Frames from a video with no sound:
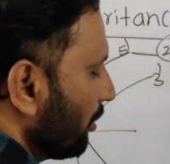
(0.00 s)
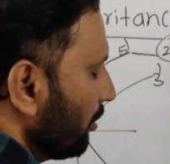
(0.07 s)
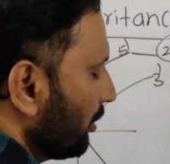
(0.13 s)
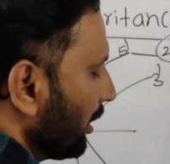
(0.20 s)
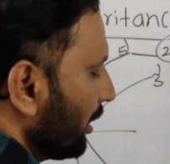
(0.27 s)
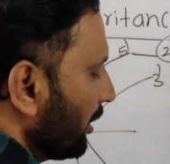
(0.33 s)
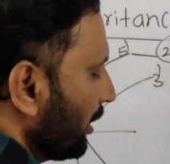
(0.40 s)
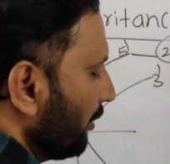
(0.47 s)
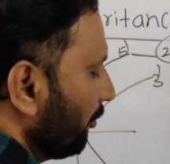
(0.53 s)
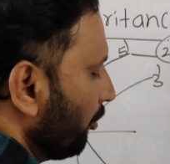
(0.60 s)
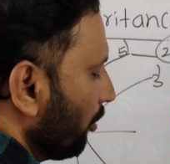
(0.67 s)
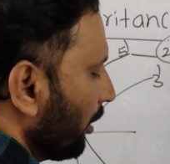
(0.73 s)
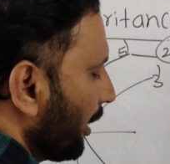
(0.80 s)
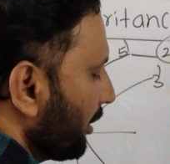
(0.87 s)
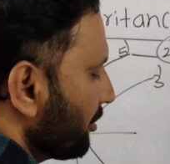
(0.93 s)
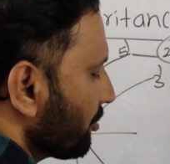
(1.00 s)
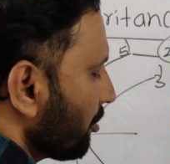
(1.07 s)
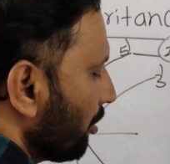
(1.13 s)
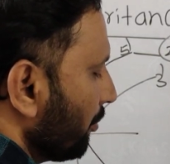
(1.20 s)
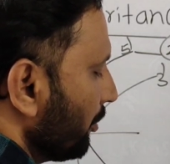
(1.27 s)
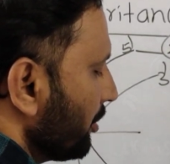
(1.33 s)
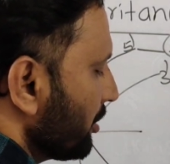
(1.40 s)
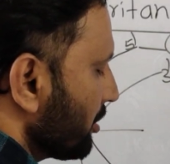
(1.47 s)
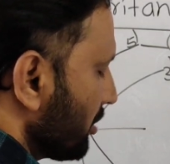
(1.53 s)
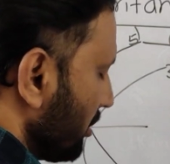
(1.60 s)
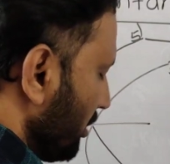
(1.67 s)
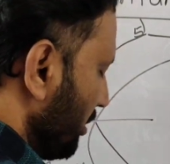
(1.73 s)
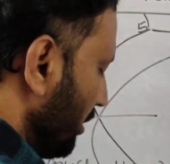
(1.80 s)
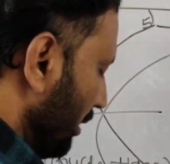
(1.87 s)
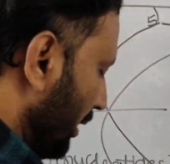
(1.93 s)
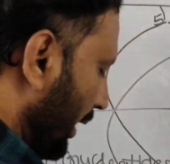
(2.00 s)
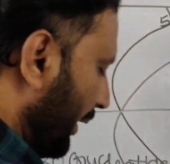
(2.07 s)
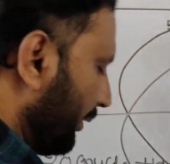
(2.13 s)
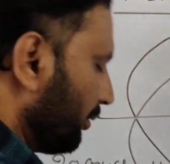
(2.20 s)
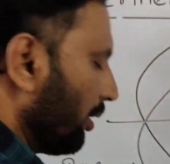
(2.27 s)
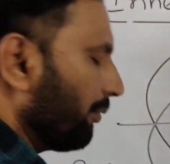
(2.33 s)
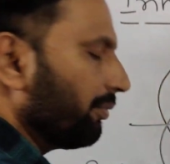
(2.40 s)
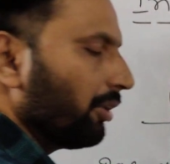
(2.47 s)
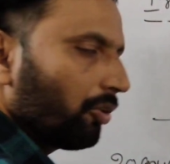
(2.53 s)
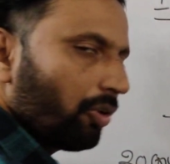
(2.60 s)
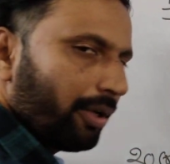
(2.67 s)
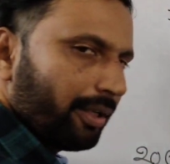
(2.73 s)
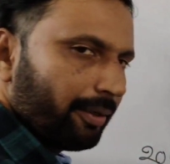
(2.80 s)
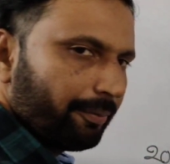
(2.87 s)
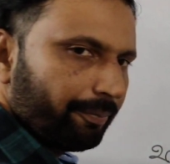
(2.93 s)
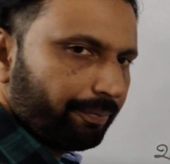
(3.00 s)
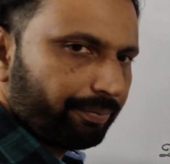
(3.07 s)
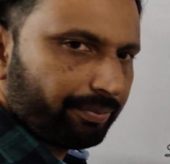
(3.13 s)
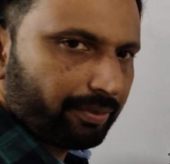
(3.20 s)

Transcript: to 34 angstrom units, length of the coil.